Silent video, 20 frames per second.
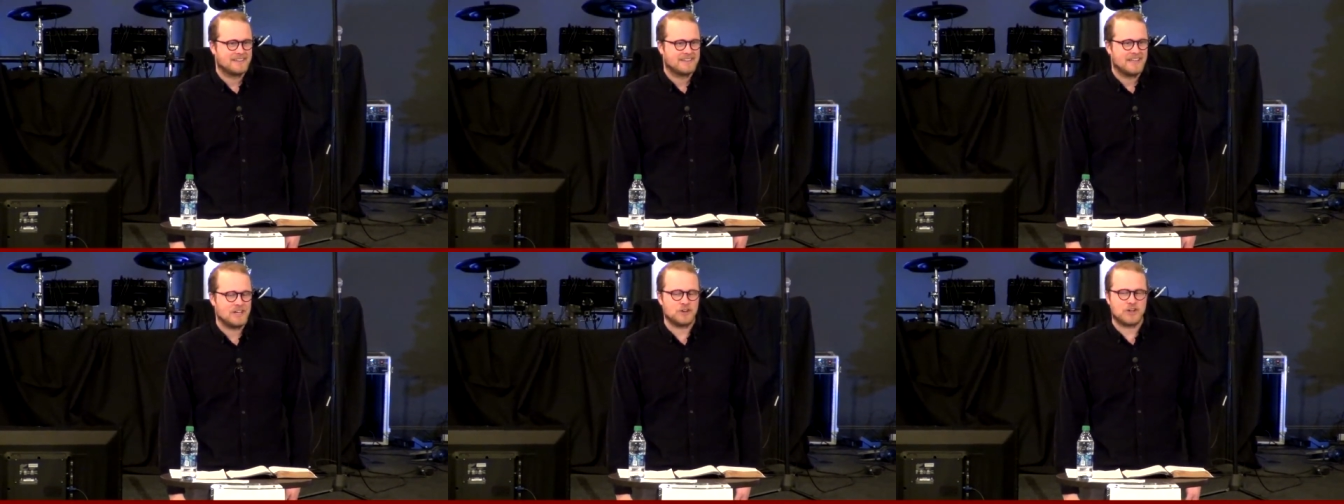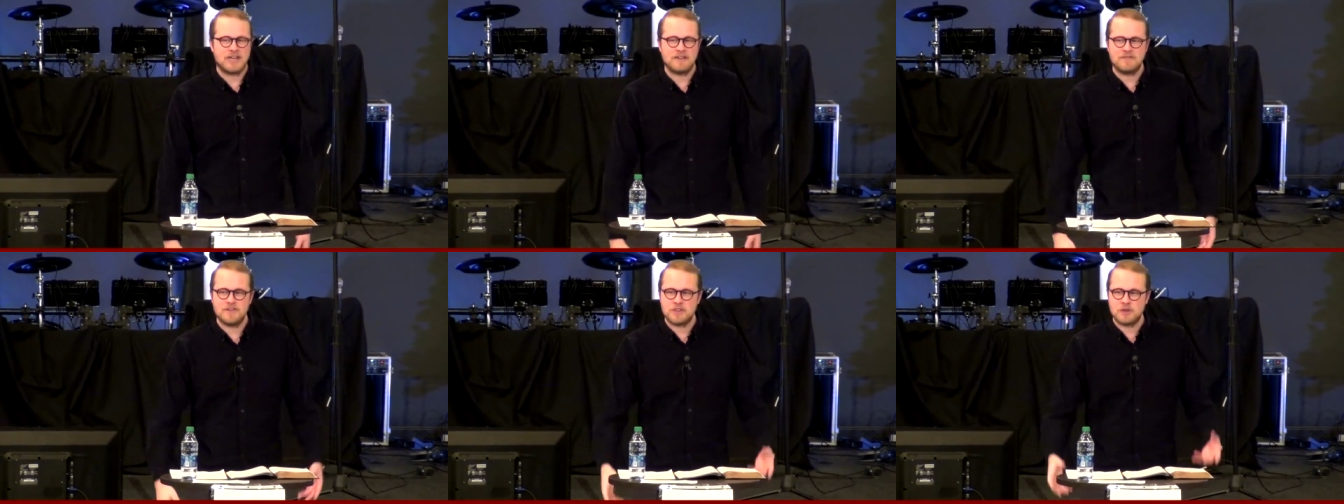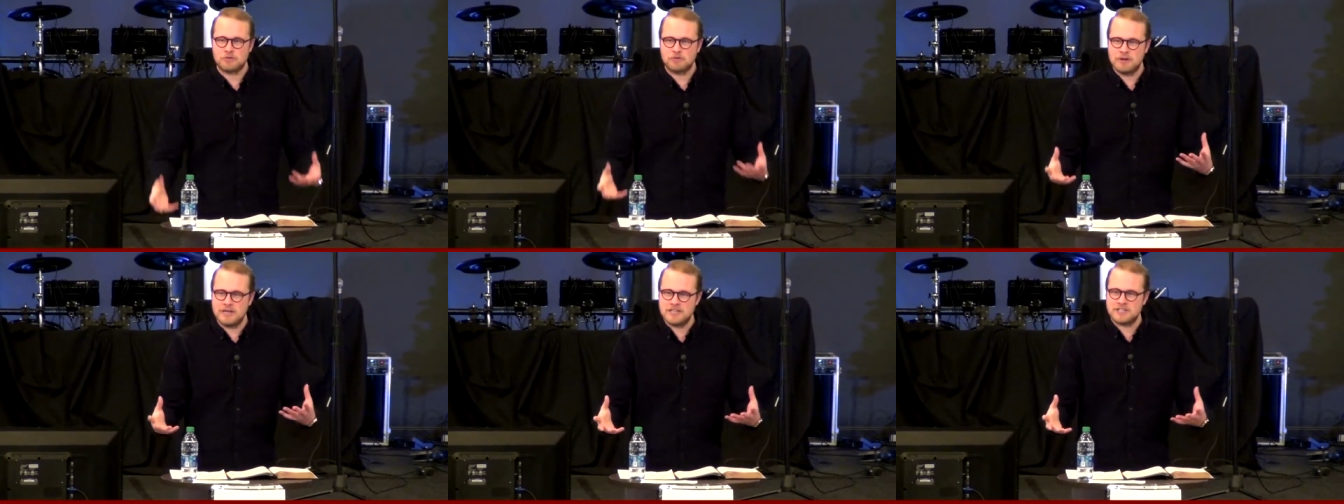He'll give you
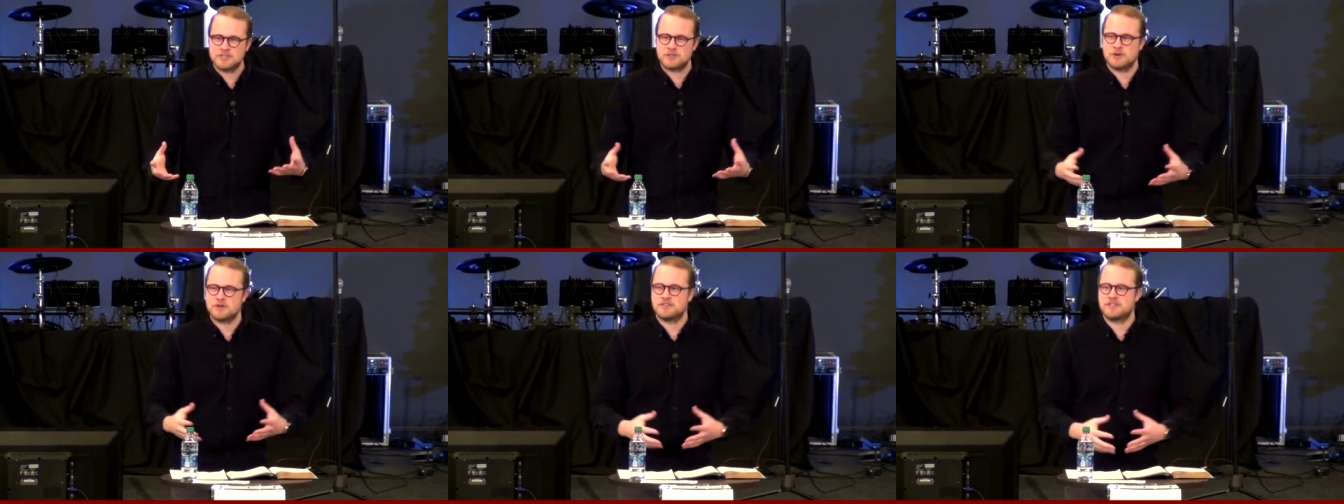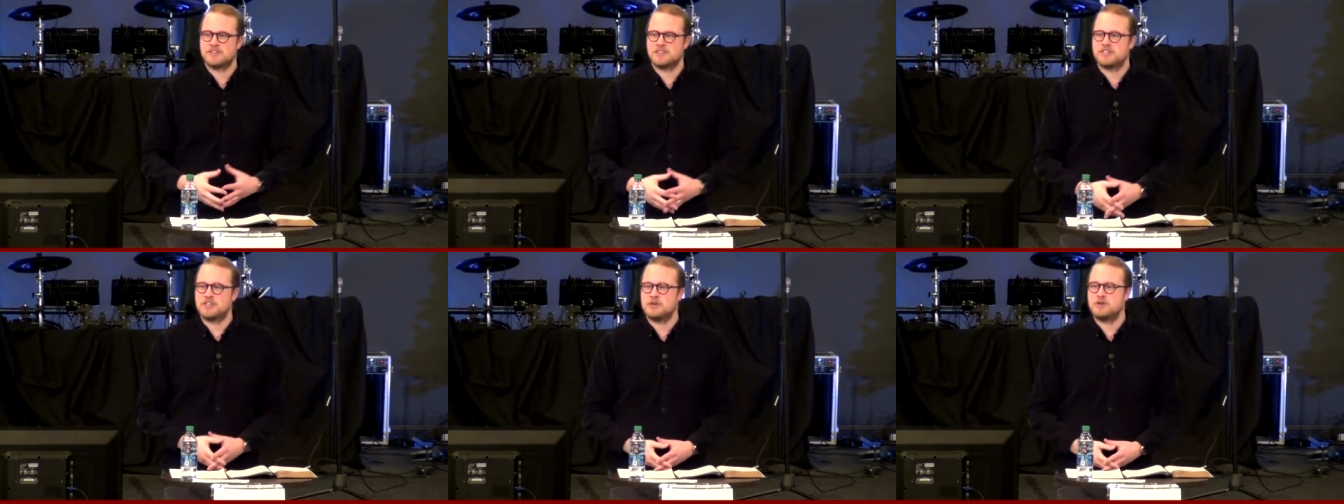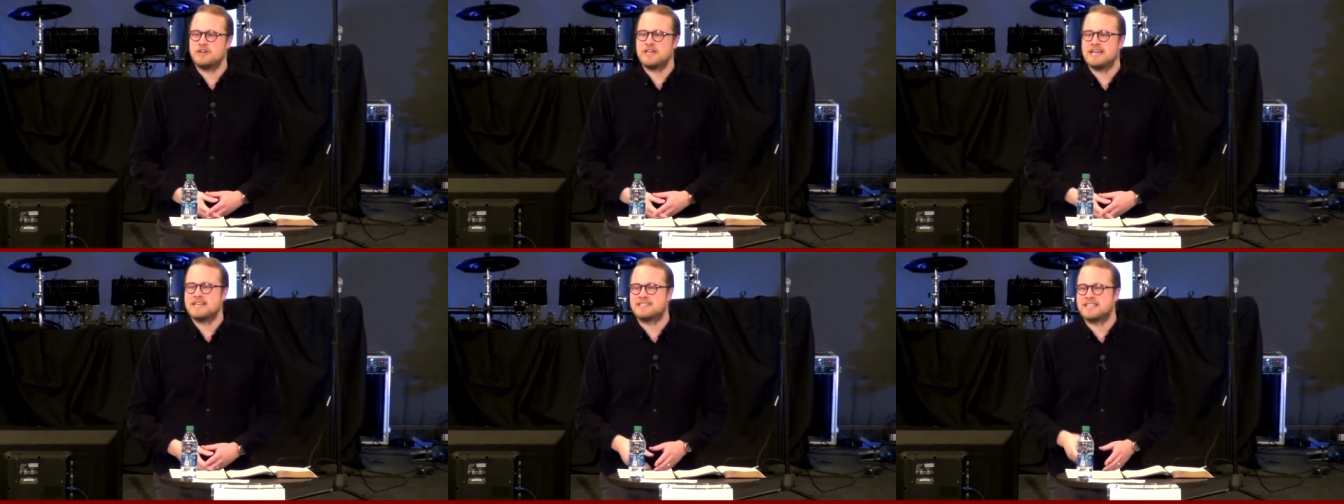the resources
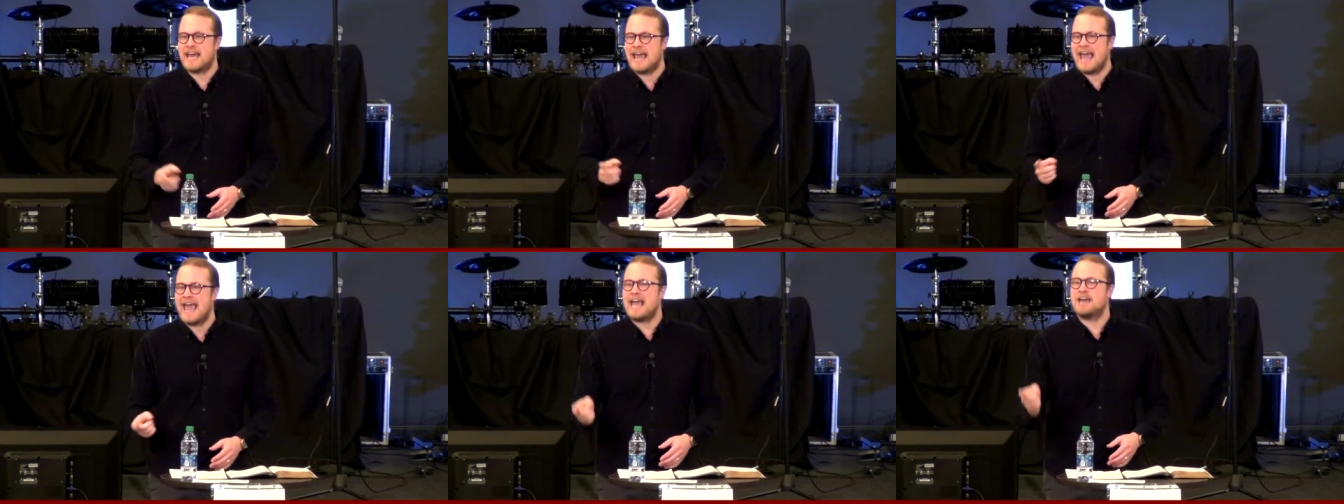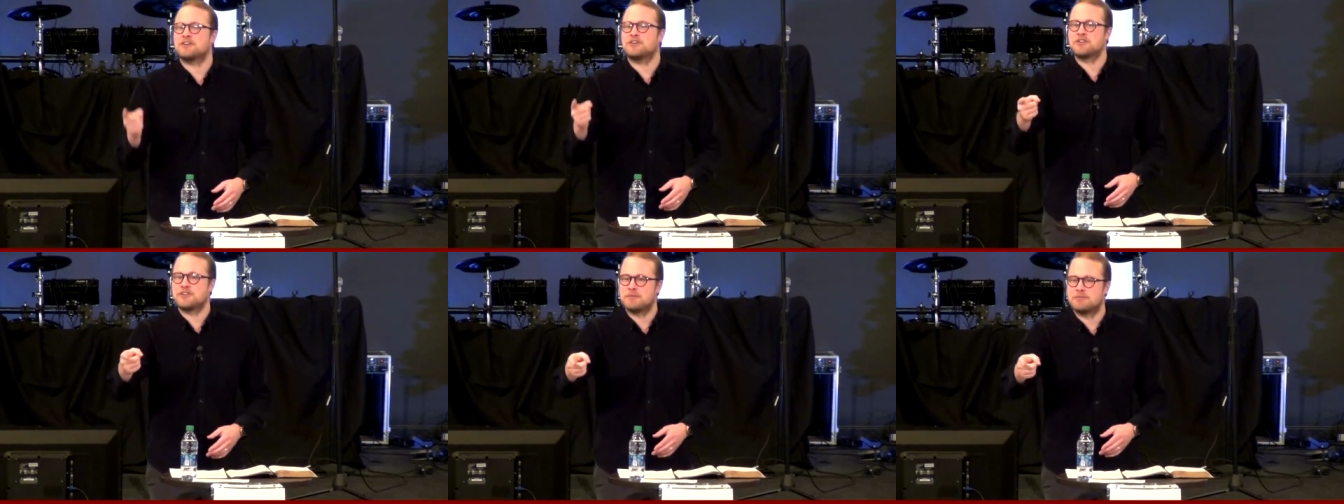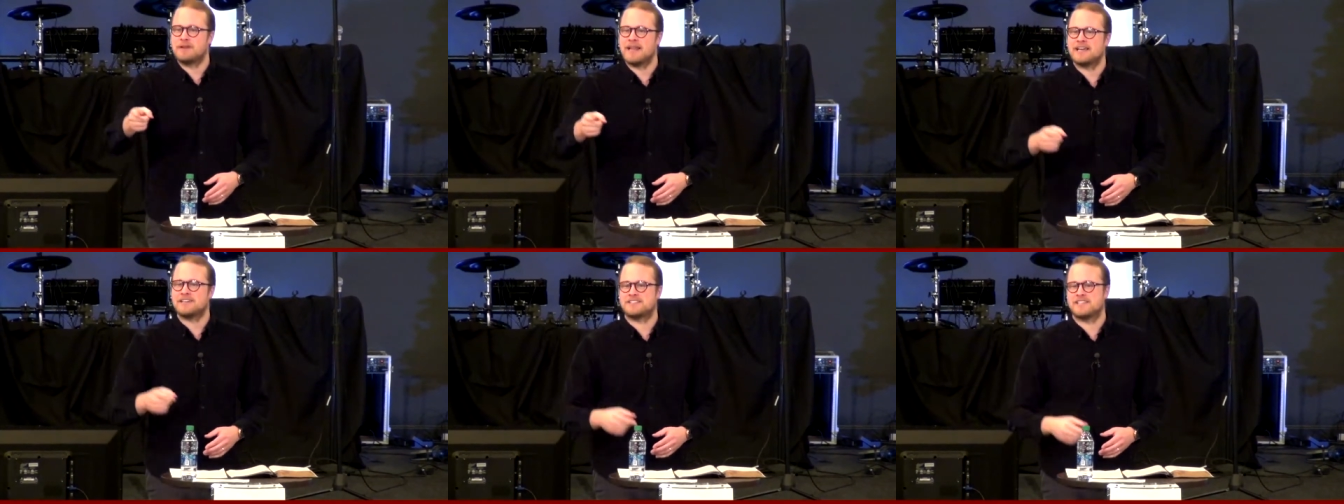you need to handle the
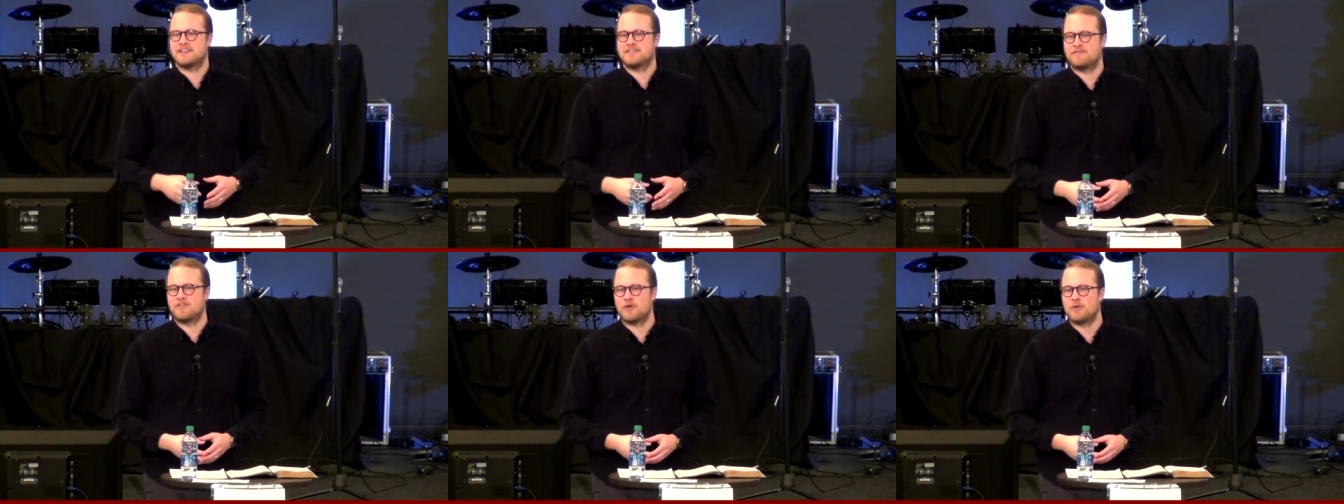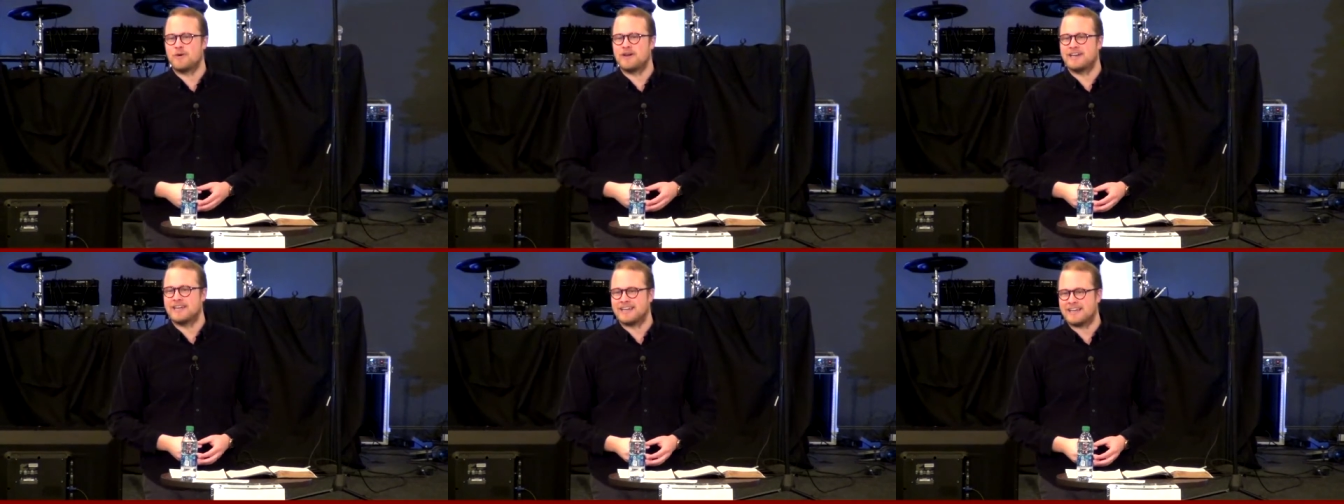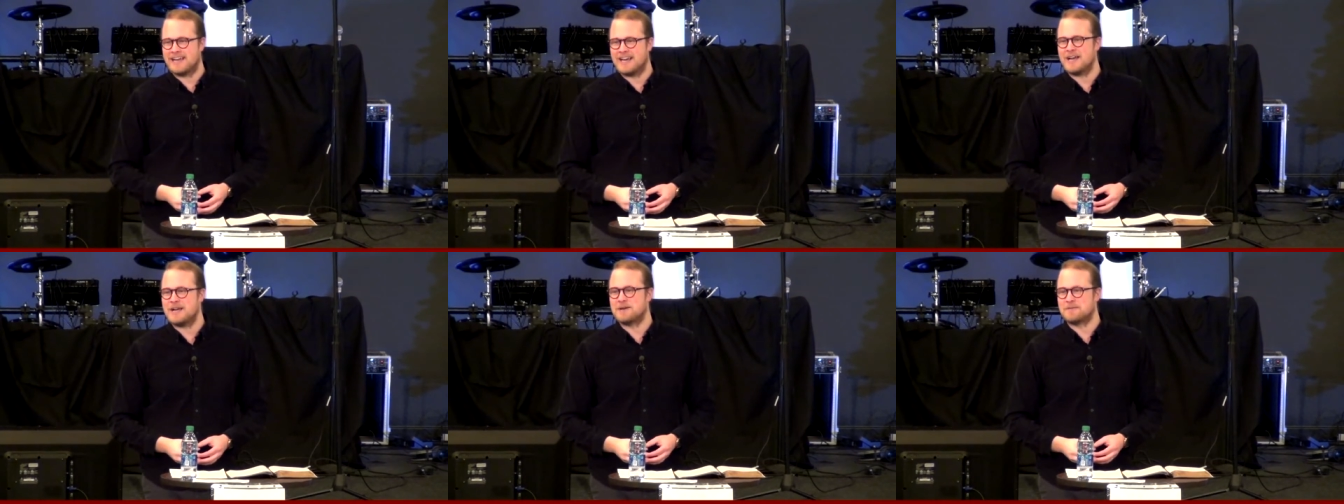blessing for when it
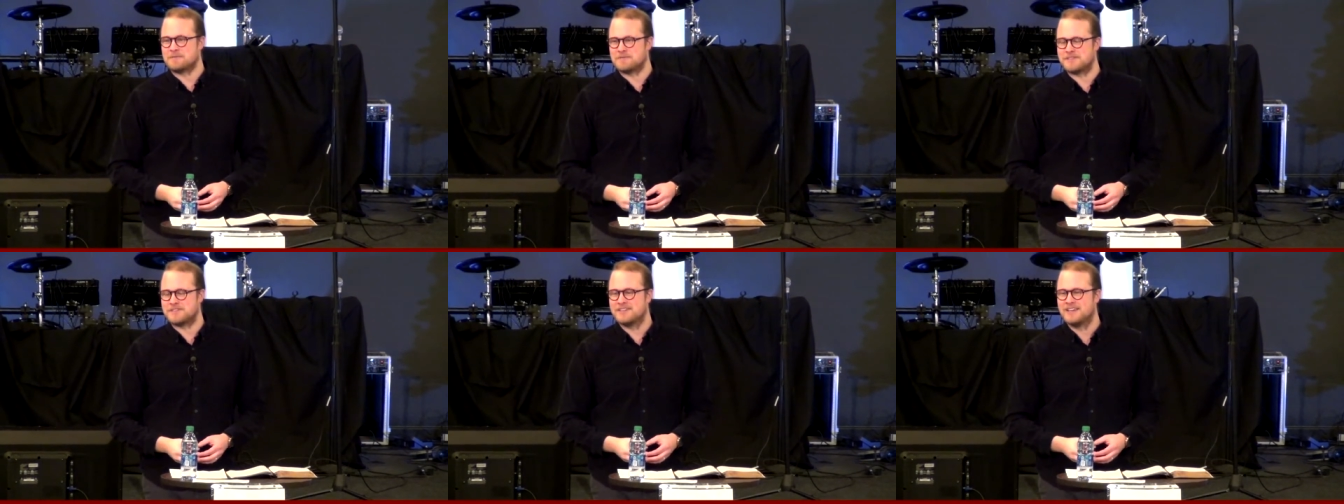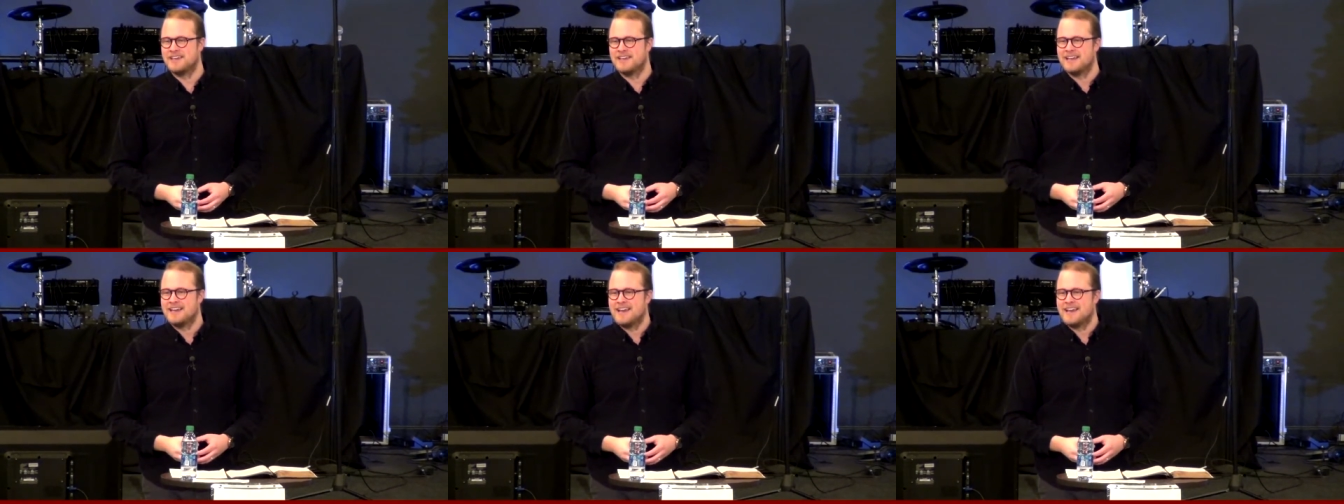comes.